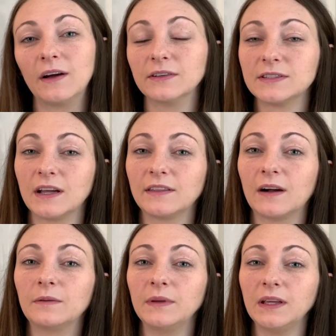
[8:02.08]
else that I thought
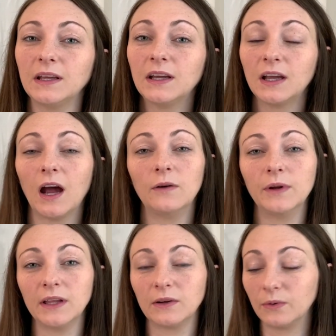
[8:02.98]
would be a
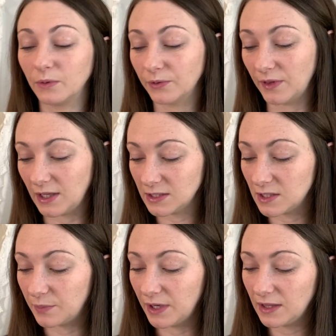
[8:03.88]
really cool thing to
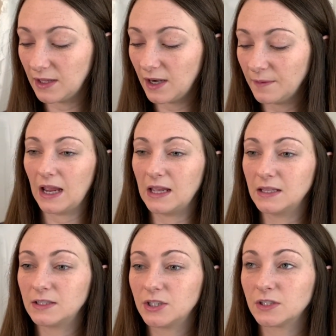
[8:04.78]
put in there,
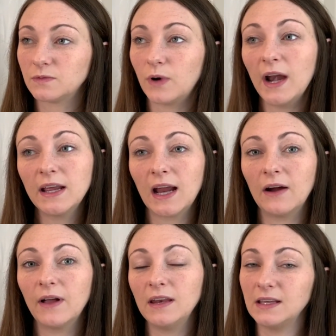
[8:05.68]
is just writing
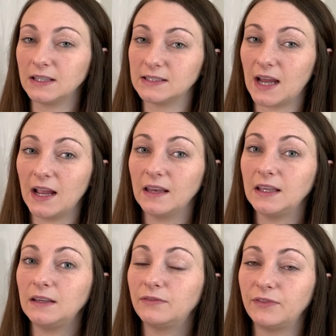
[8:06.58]
out any
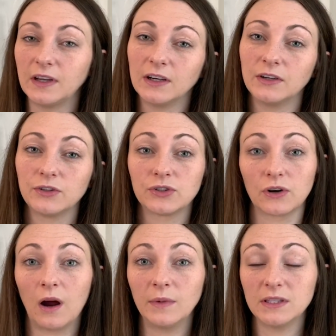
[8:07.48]
anxiety, fears,
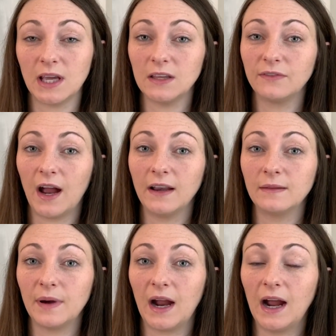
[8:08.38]
traumas that you've had in the
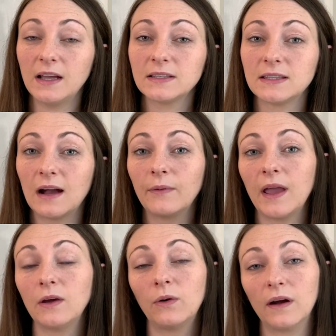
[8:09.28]
past. That way
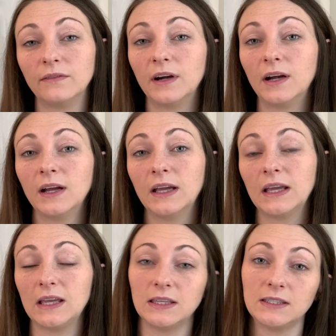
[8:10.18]
whoever
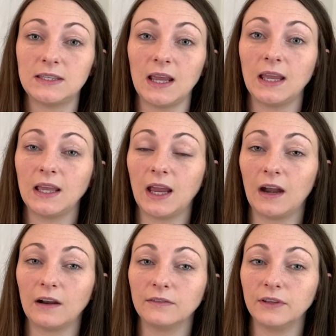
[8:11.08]
is taking
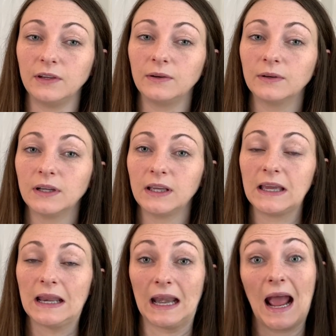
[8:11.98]
care of you
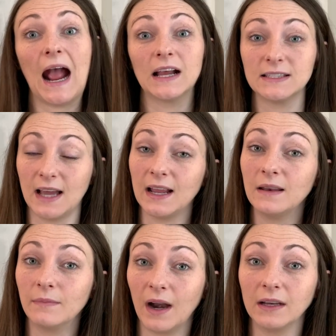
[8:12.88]
has that in
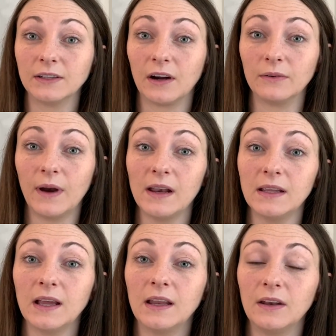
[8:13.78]
mind
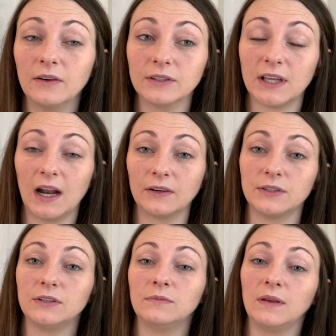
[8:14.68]
already and knows how
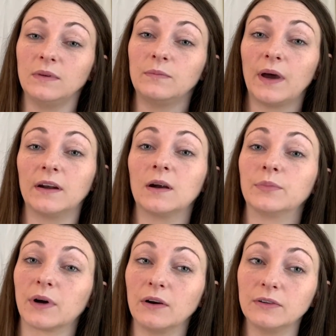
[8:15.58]
to maybe better
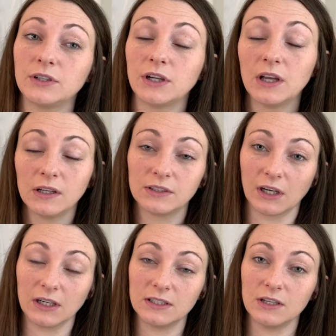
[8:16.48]
approach
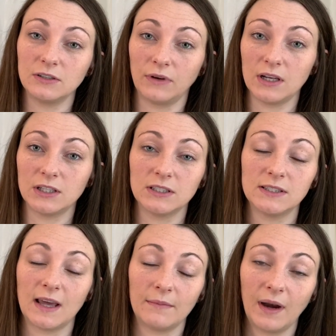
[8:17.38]
certain situations
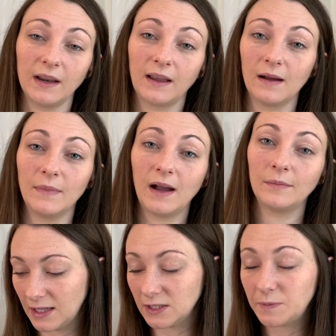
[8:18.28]
that might come up,
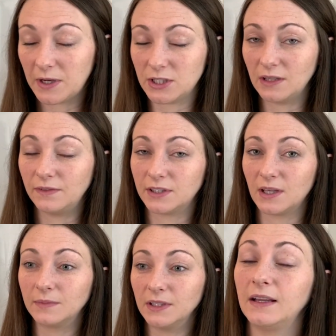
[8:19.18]
especially if you're
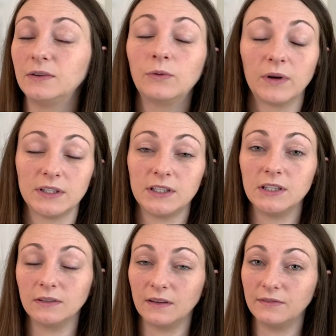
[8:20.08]
someone who wants to
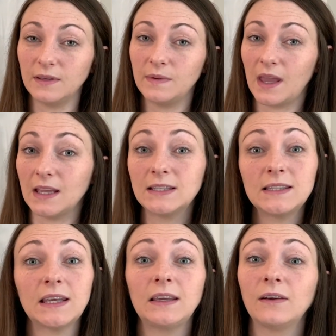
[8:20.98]
do a
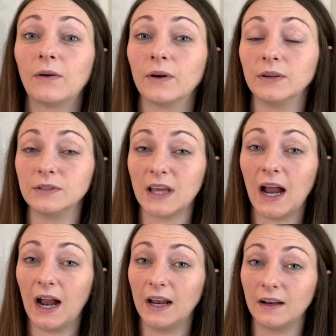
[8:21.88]
VBAC or who's
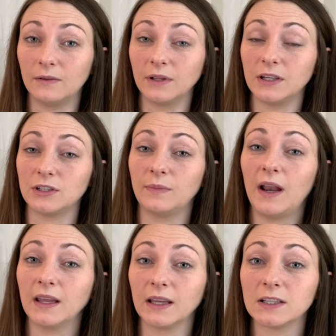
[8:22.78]
had a really
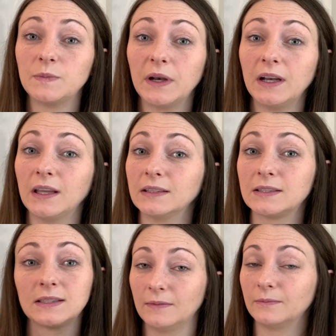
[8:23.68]
traumatic
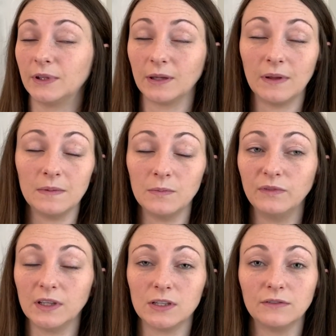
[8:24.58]
experience with it maybe
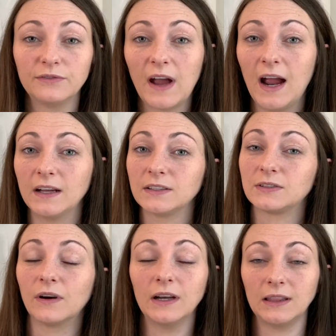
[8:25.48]
moving too fast
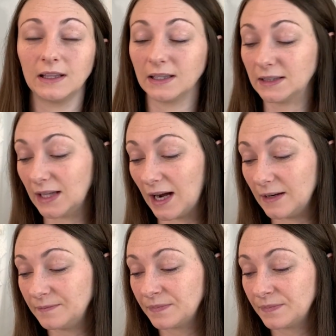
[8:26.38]
or anything like that.